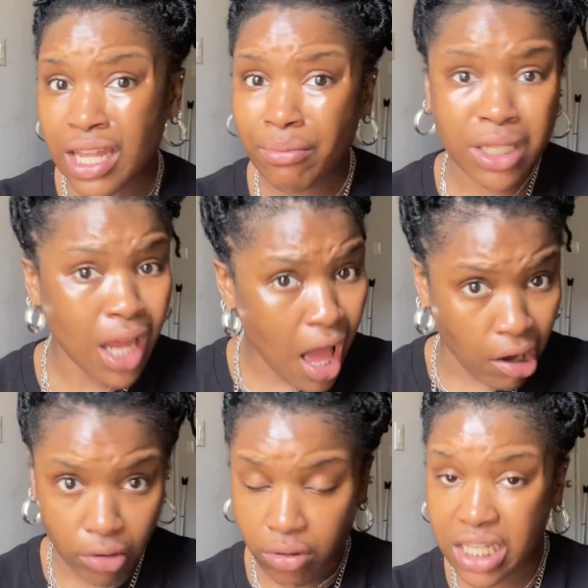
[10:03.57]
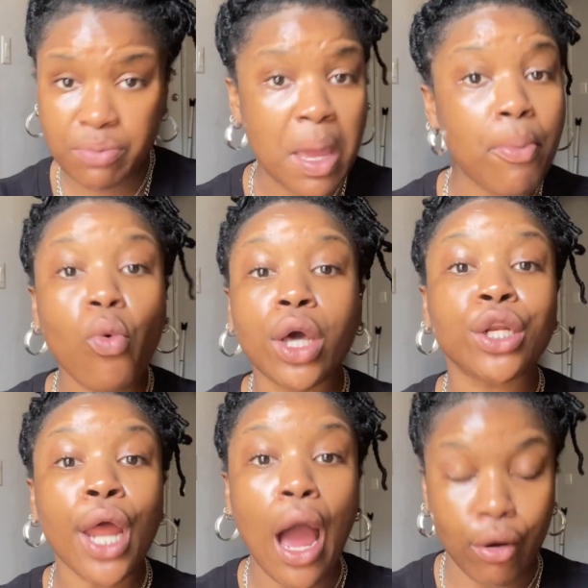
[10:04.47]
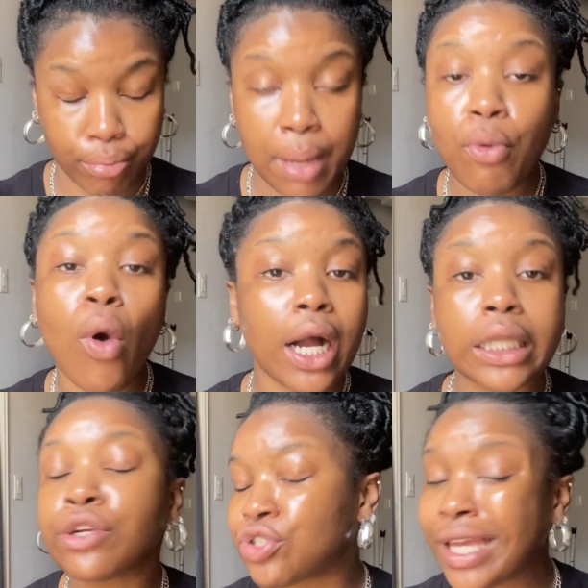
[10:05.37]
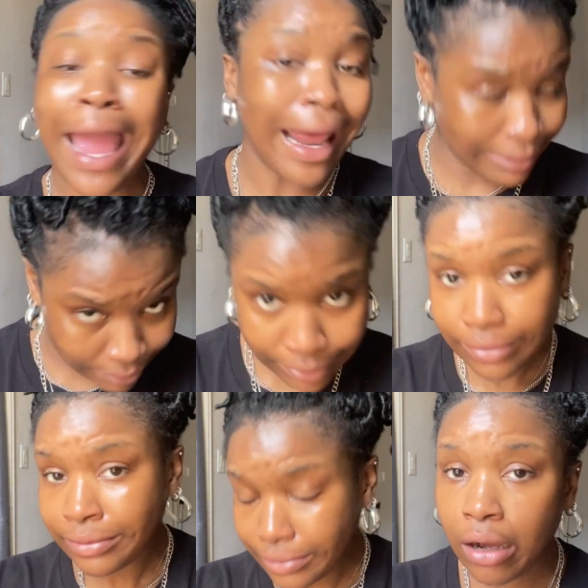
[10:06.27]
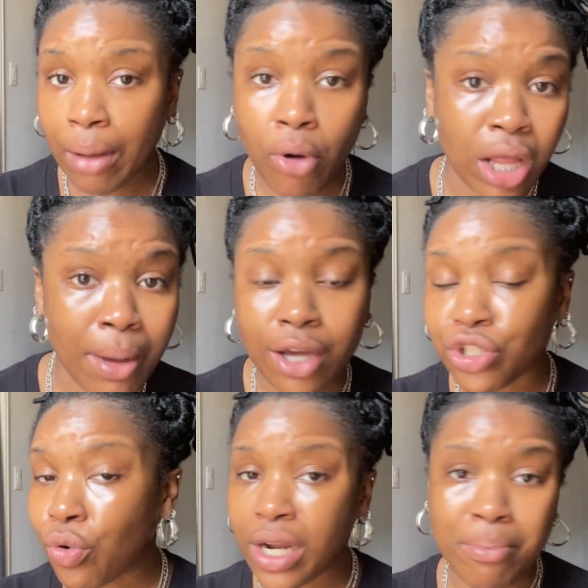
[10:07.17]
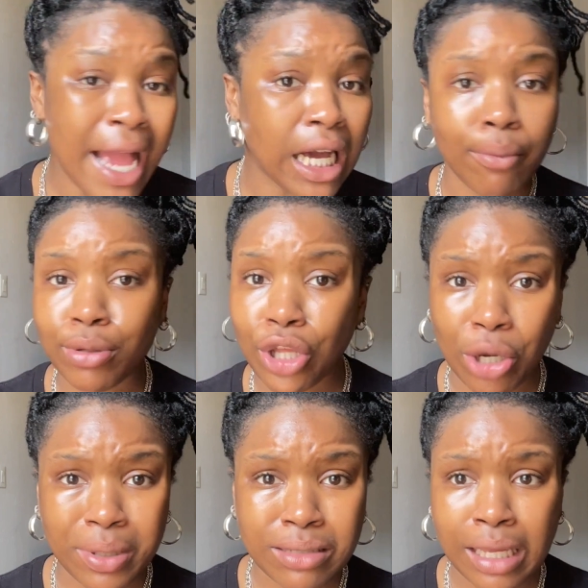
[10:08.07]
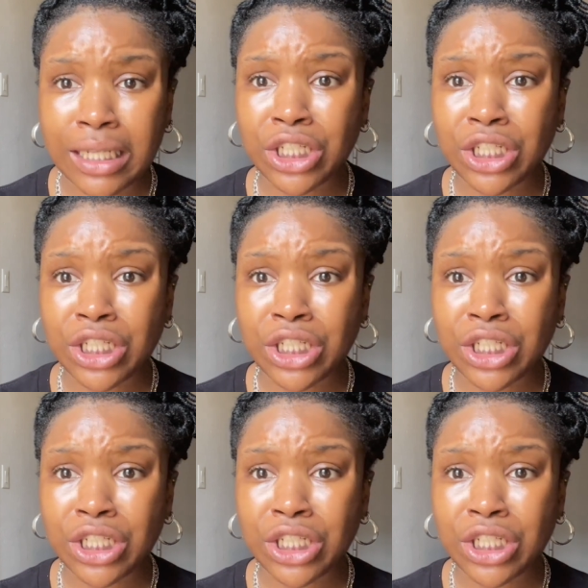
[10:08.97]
let me know. Because the people want to know. People want clear skin. I'm all about doing a makeup look, but sometimes I